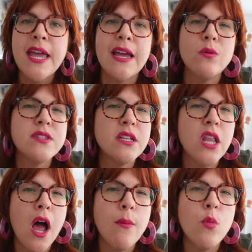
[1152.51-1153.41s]
It was a
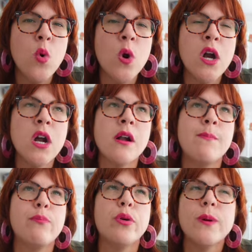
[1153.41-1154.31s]
lot more
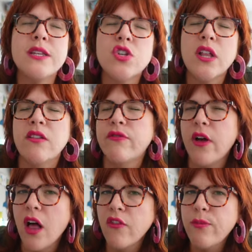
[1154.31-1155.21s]
parental
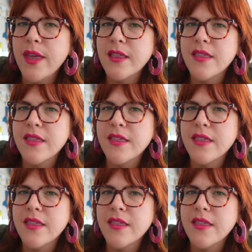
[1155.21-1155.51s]
involvement